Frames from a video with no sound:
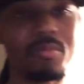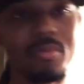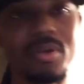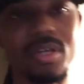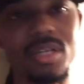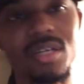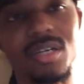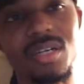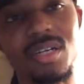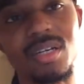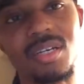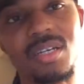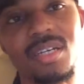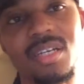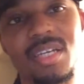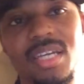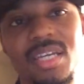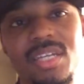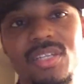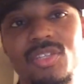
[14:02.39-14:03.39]
But
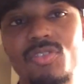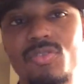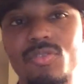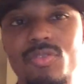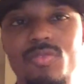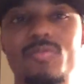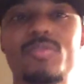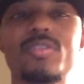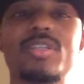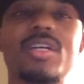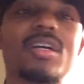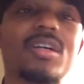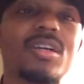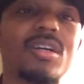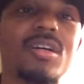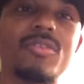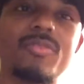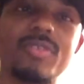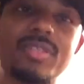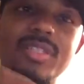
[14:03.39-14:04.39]
as usual, y'all
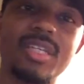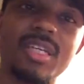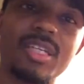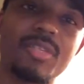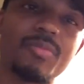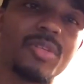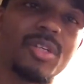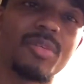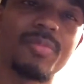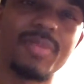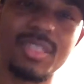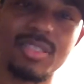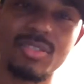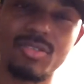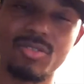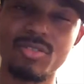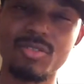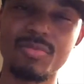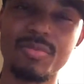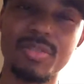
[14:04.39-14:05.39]
can always catch me on my
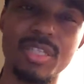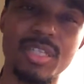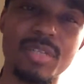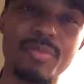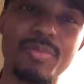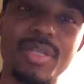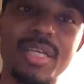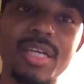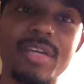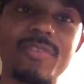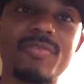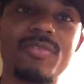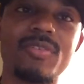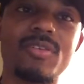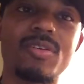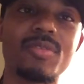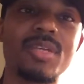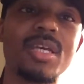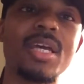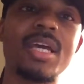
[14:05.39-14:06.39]
social media
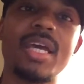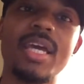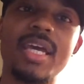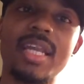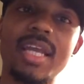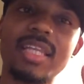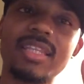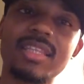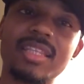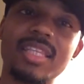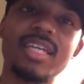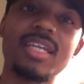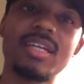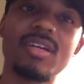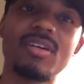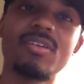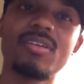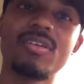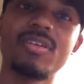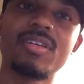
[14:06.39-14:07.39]
platforms, and I
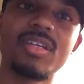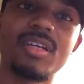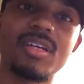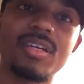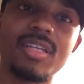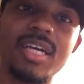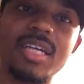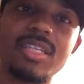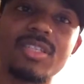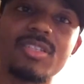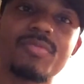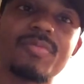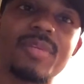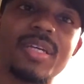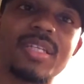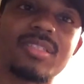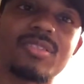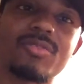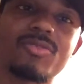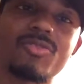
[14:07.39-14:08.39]
thank all y'all, not just
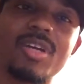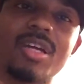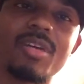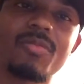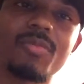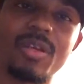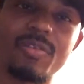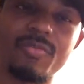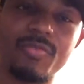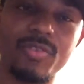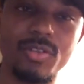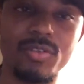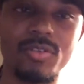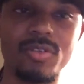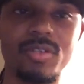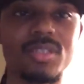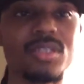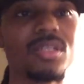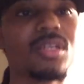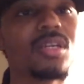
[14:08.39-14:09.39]
my subscribers, my
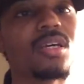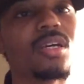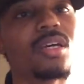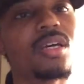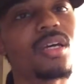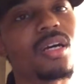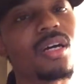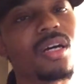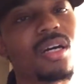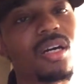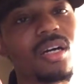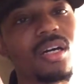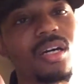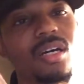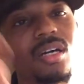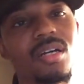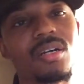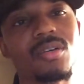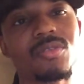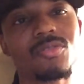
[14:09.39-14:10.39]
viewers.
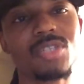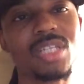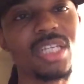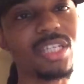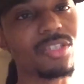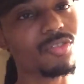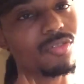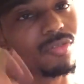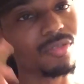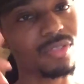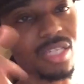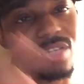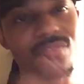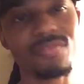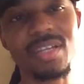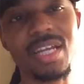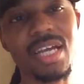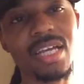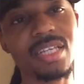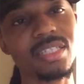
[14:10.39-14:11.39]
Stay true, stay
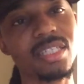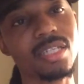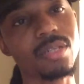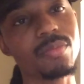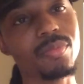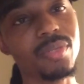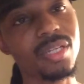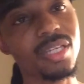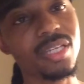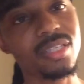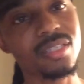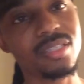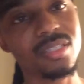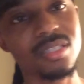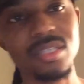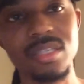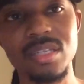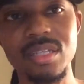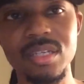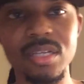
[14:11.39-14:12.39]
fly, stay
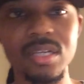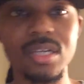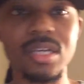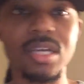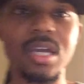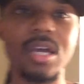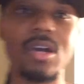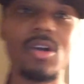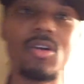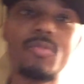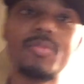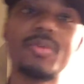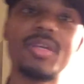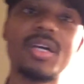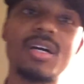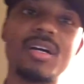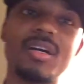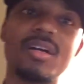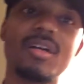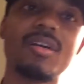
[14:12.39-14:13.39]
blessed. Hope
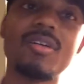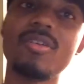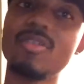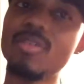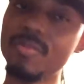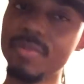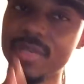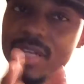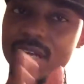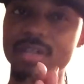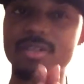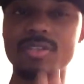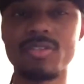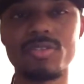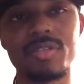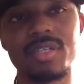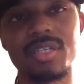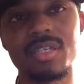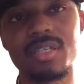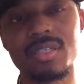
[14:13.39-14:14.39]
y'all
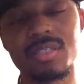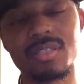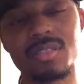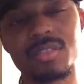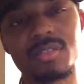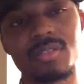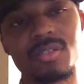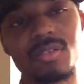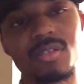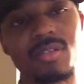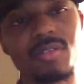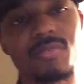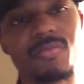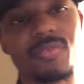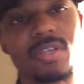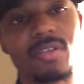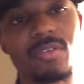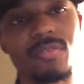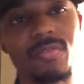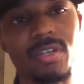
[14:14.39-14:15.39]
New Year's is going
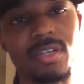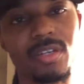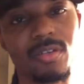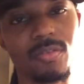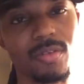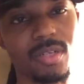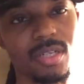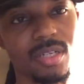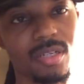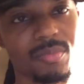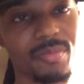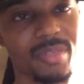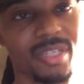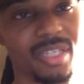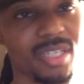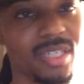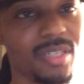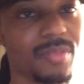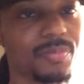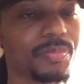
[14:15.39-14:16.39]
very, very well,
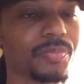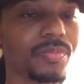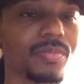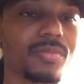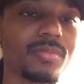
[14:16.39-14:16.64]
man.